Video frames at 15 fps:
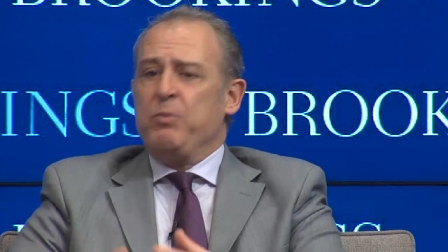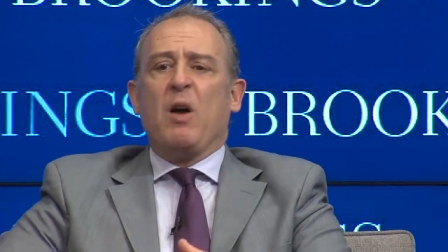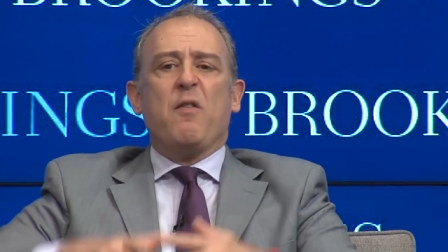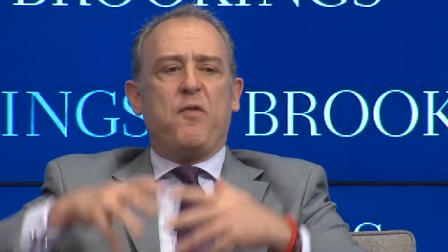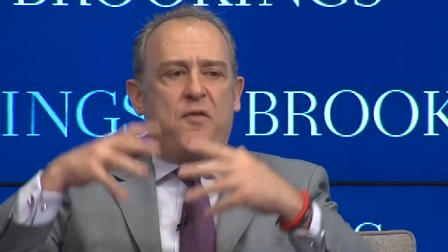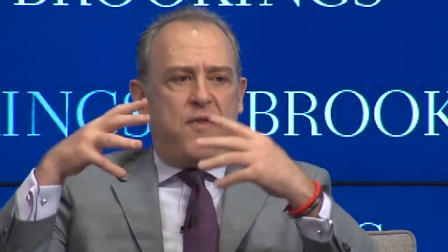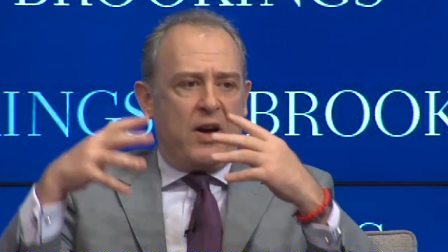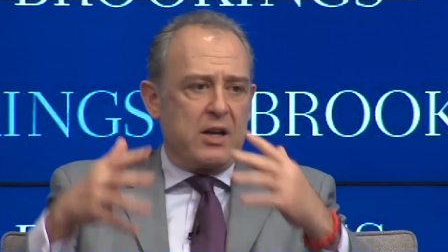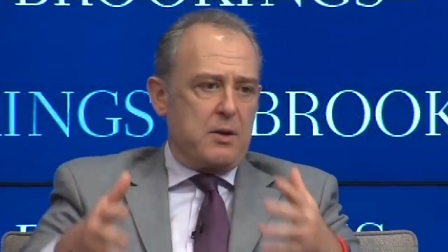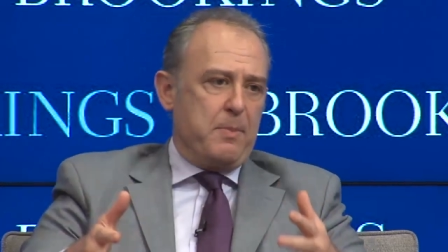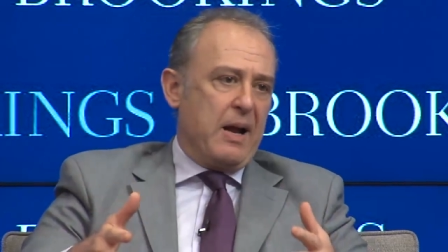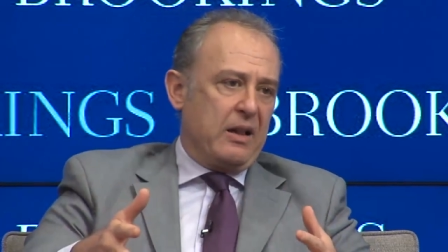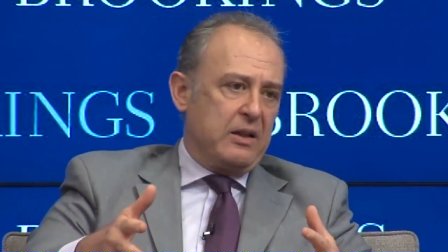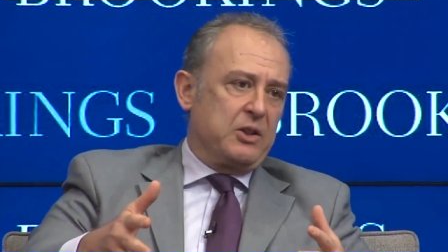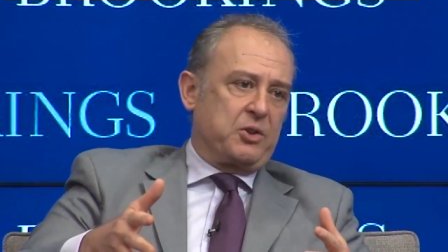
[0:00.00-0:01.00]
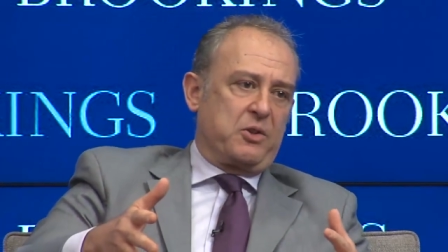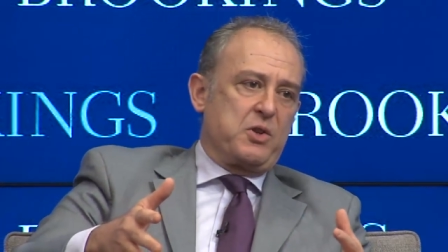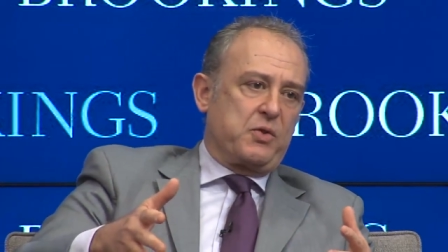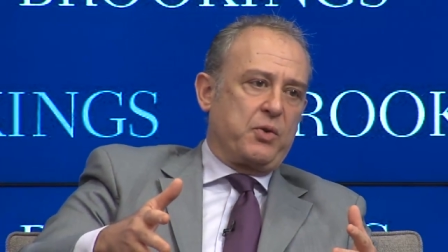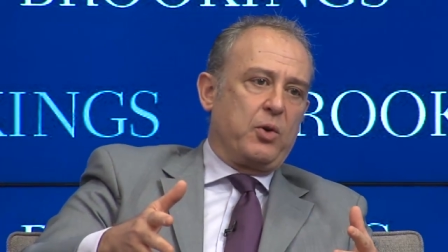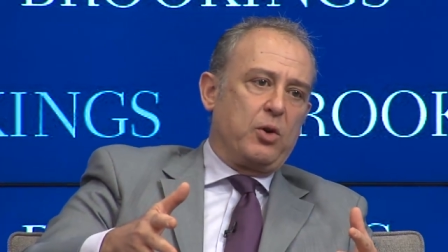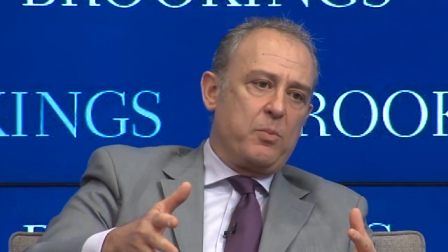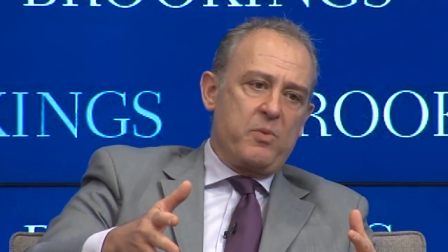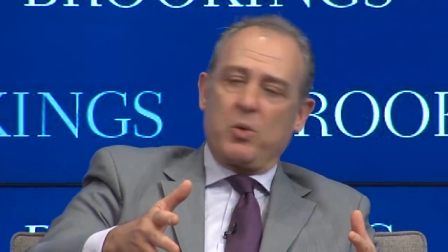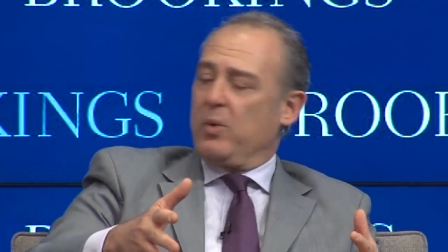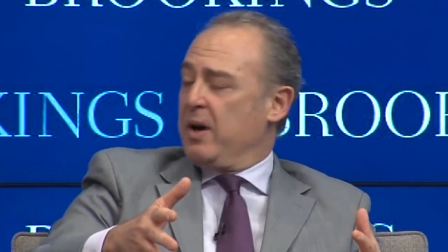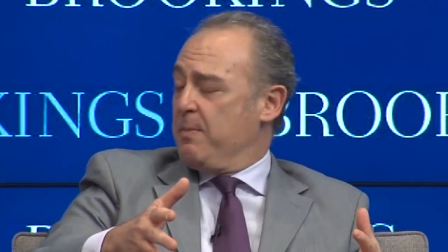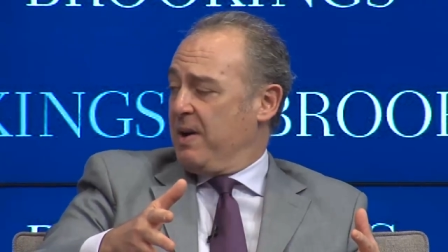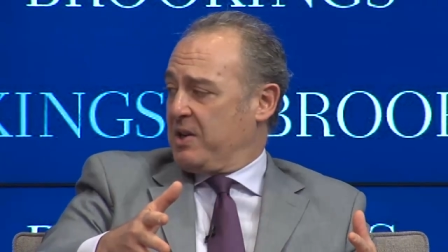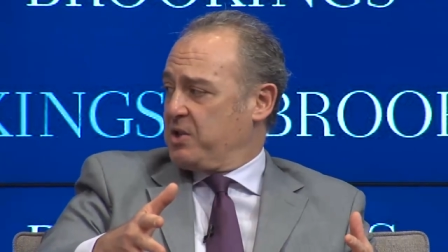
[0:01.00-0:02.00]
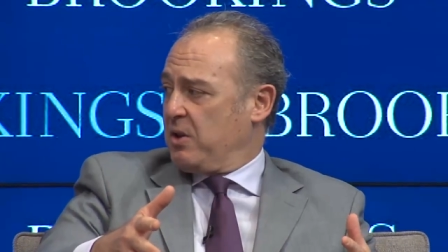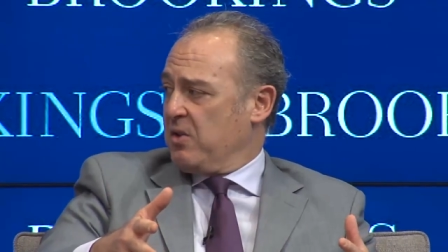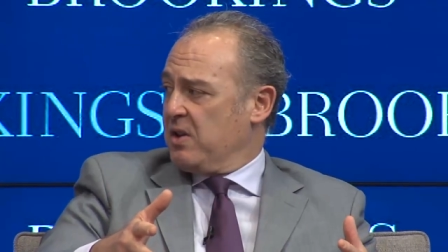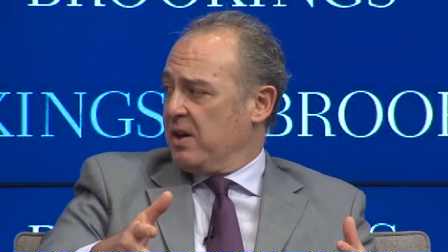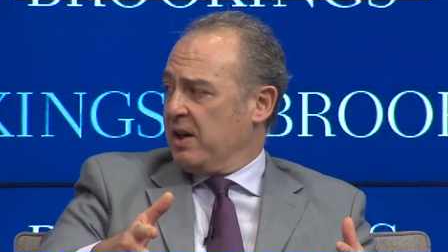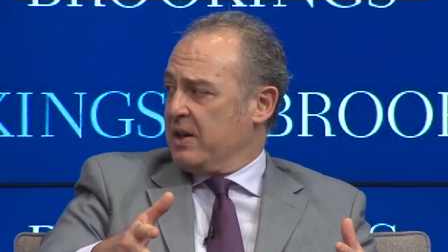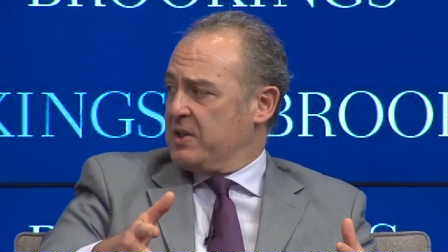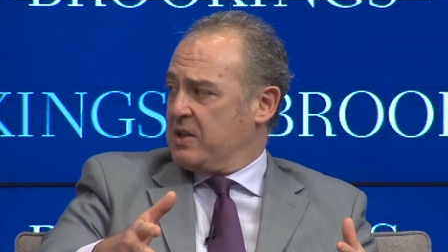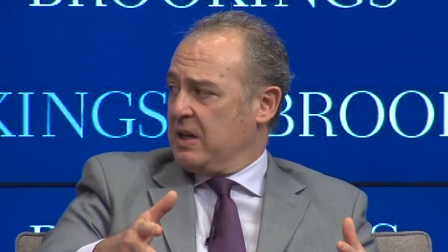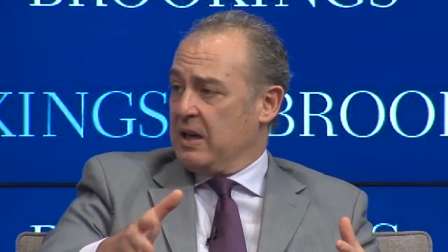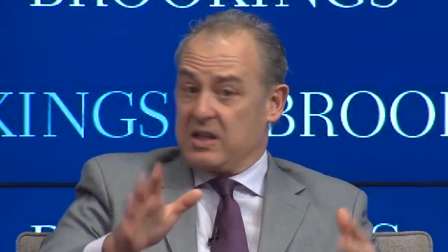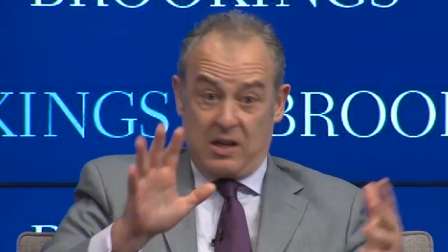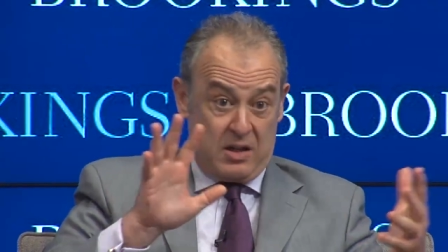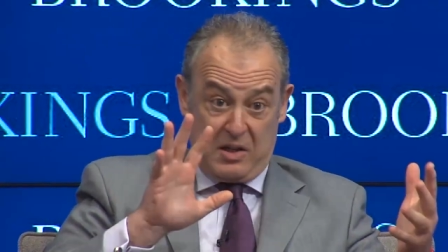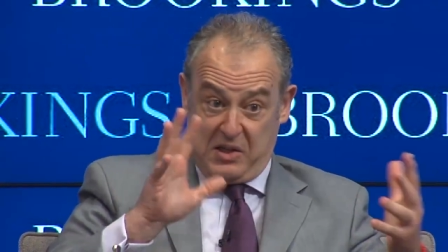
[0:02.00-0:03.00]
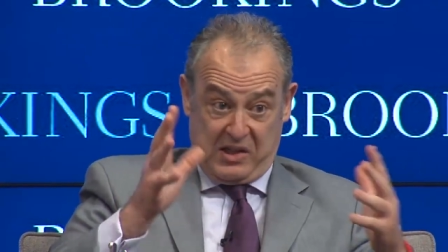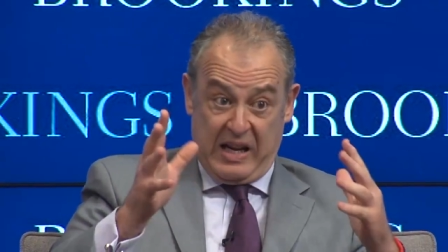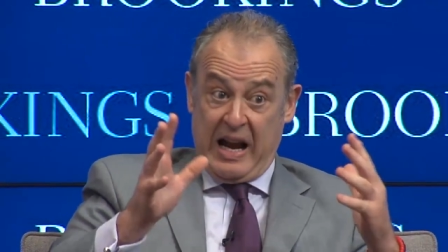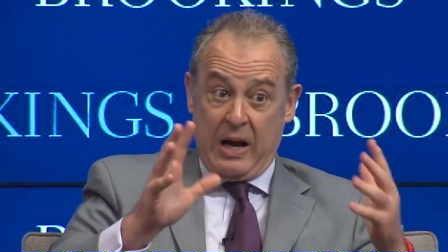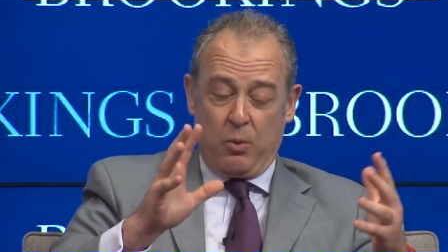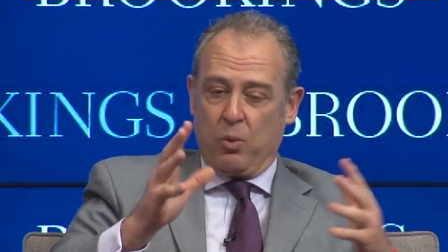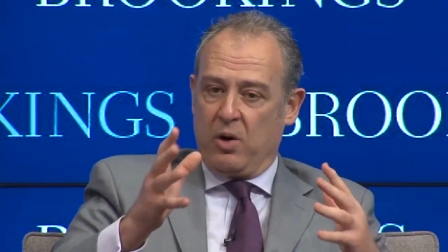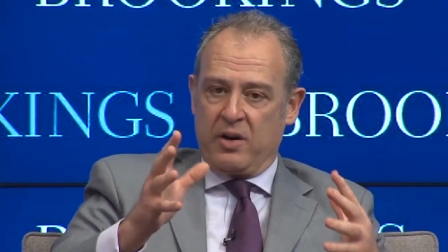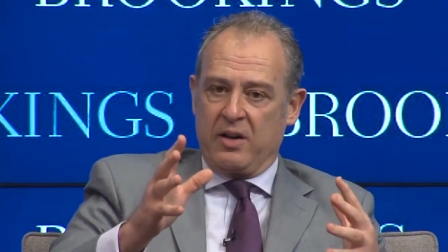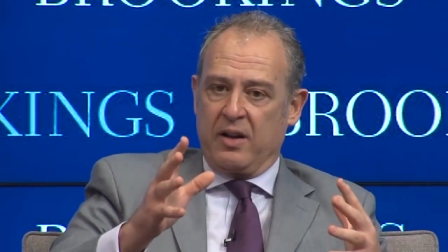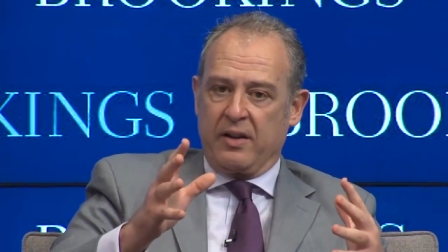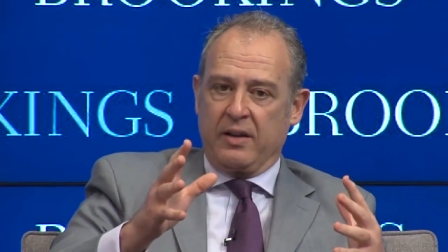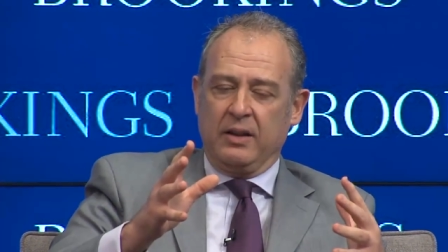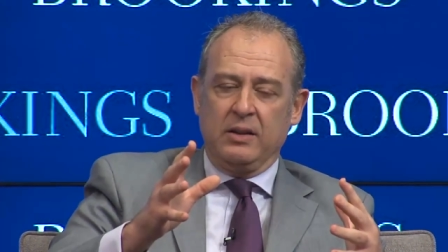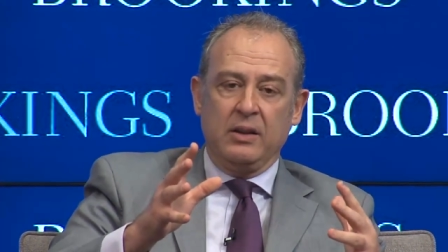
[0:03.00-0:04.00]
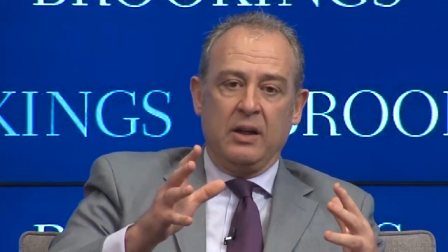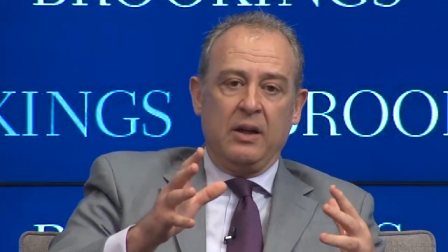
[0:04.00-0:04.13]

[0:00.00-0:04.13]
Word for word: fundamentally transformed the way Mexico and the United States understand one another